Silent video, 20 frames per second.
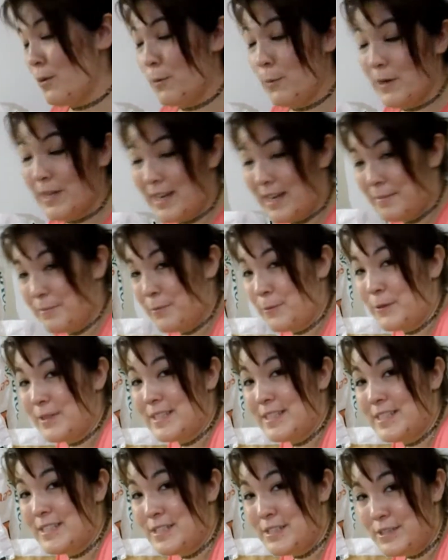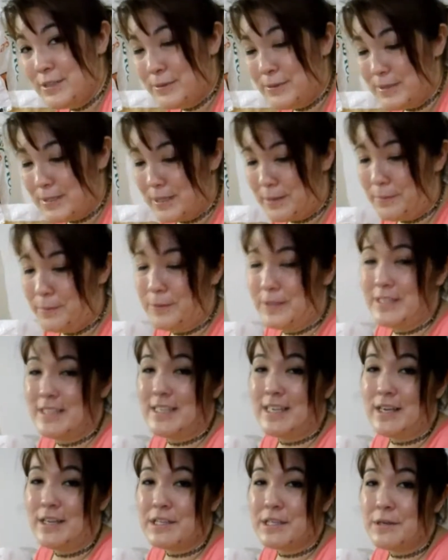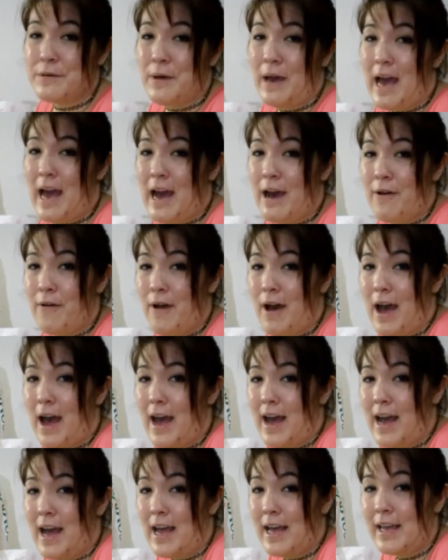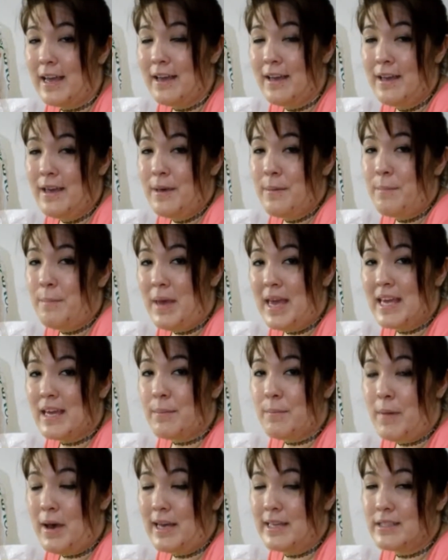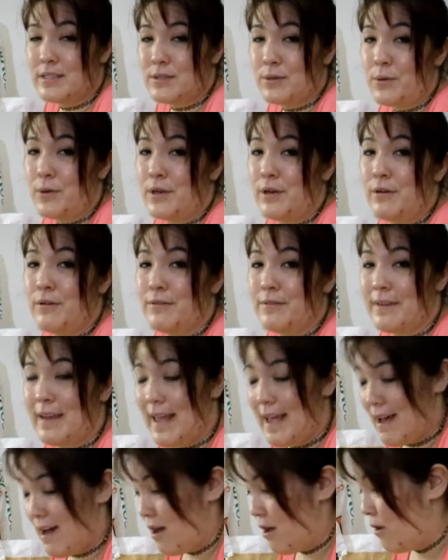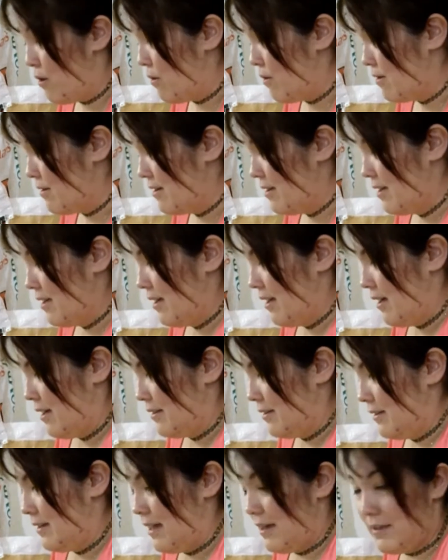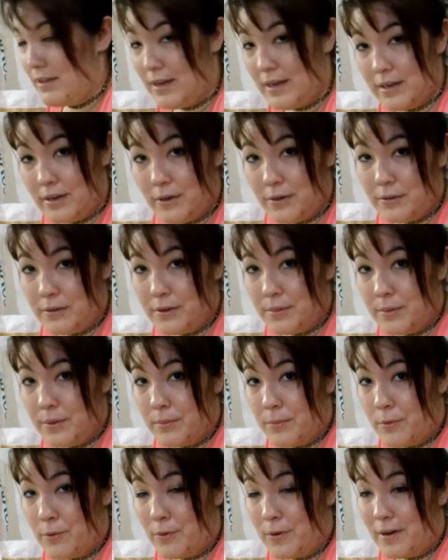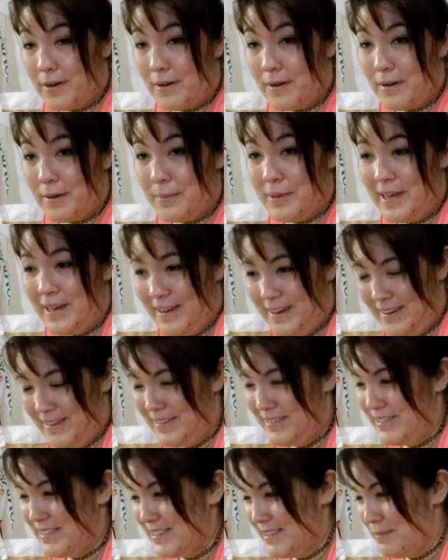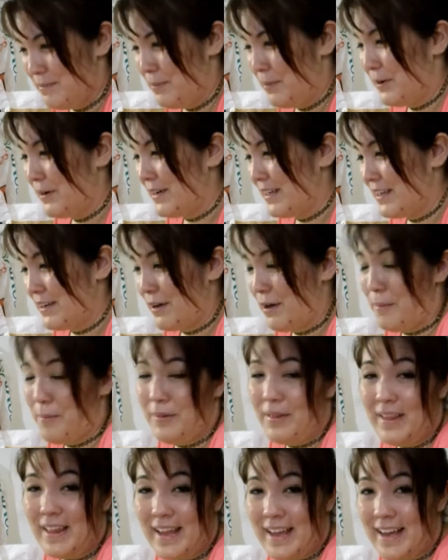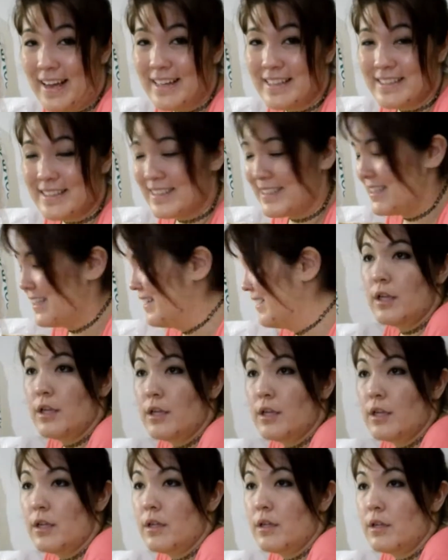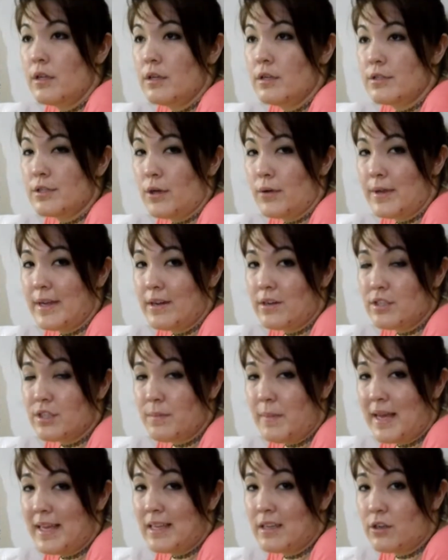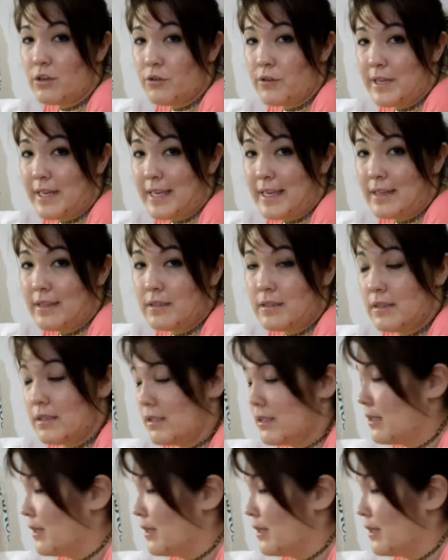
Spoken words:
what I'm going to do is I'm going to tell you how I make my soil now that I know a little bit more about burning your plants. So here's my ingredients.